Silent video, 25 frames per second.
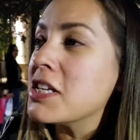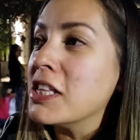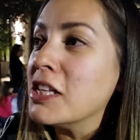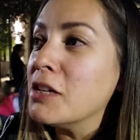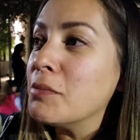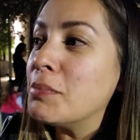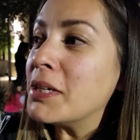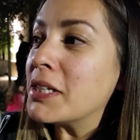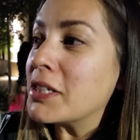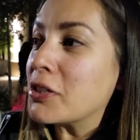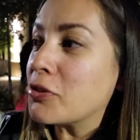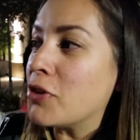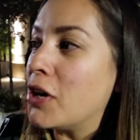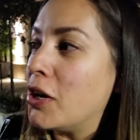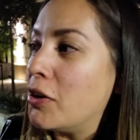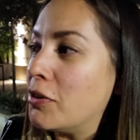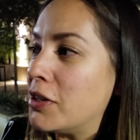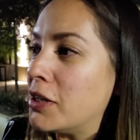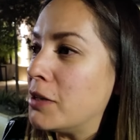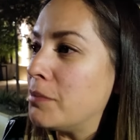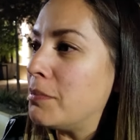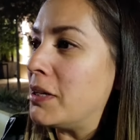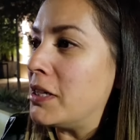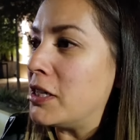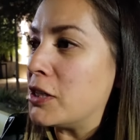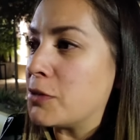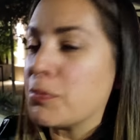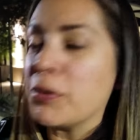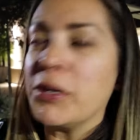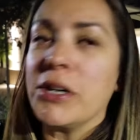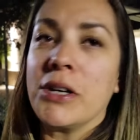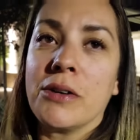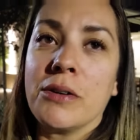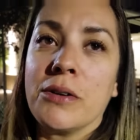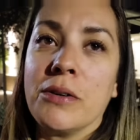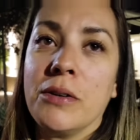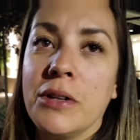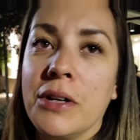a little bit crowded, but it's pretty
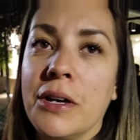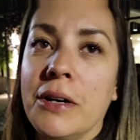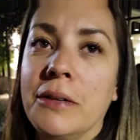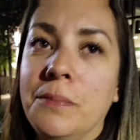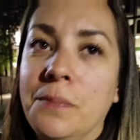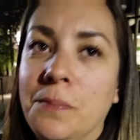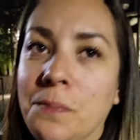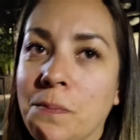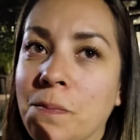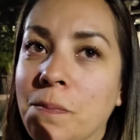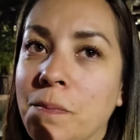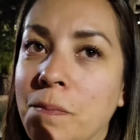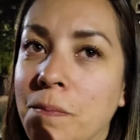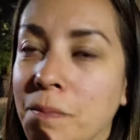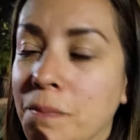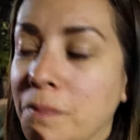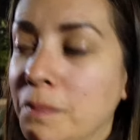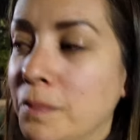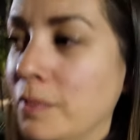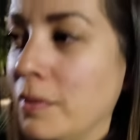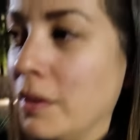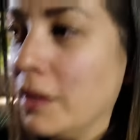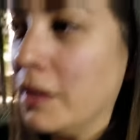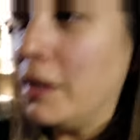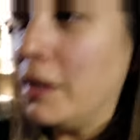cool though. Yeah. What are you